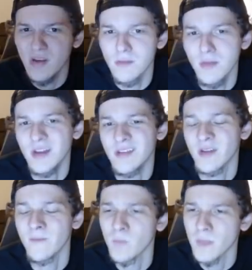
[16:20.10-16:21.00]
in minutes.
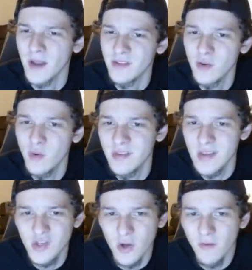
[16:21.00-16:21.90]
Until we see
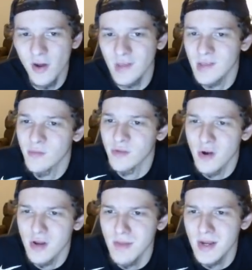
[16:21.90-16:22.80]
Jovell eclipse
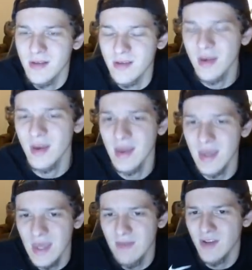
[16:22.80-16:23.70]
30 minutes,
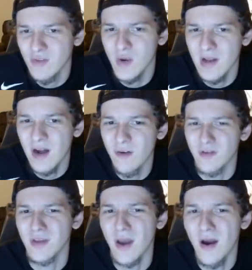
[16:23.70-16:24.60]
even at $20
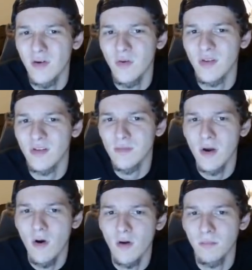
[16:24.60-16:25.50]
on Yahoo, it's going to be
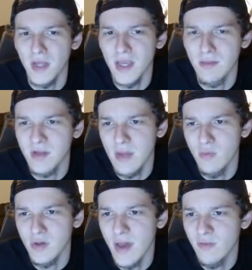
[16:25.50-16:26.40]
hard to play him today
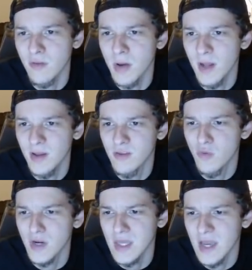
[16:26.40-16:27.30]
when you have Capela at
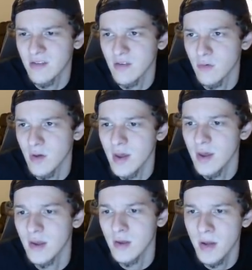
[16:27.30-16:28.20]
28. So,
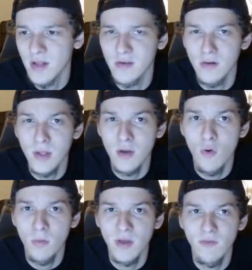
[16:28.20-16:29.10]
Capela is going to be a core play